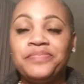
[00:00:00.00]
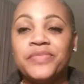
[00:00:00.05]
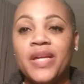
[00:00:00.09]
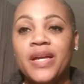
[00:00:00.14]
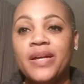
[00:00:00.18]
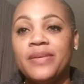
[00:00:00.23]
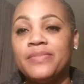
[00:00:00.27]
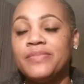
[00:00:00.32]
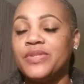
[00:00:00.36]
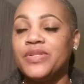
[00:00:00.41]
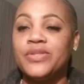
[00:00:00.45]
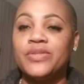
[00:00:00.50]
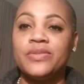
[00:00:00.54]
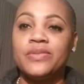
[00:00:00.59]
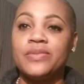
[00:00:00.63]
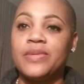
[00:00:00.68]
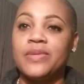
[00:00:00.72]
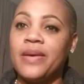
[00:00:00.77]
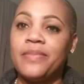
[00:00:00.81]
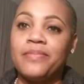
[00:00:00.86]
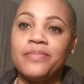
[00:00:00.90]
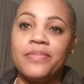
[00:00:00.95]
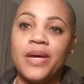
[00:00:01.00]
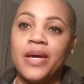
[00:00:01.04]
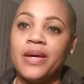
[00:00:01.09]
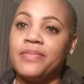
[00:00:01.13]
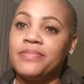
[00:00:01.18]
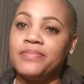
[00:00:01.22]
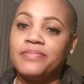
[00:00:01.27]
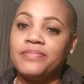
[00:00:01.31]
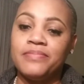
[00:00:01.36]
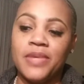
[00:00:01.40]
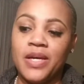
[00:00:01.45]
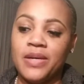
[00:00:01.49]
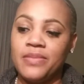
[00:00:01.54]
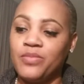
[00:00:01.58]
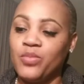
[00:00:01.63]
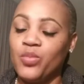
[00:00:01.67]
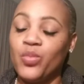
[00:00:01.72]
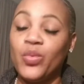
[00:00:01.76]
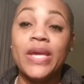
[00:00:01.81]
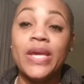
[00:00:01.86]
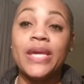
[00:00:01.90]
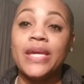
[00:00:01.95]
I'm
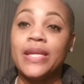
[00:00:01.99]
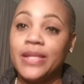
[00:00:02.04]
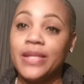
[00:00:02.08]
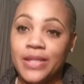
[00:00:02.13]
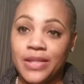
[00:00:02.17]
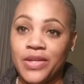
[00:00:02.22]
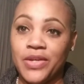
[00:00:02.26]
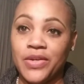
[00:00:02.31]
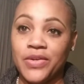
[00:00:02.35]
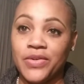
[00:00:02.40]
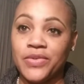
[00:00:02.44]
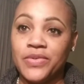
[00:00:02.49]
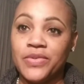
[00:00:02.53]
winging it here,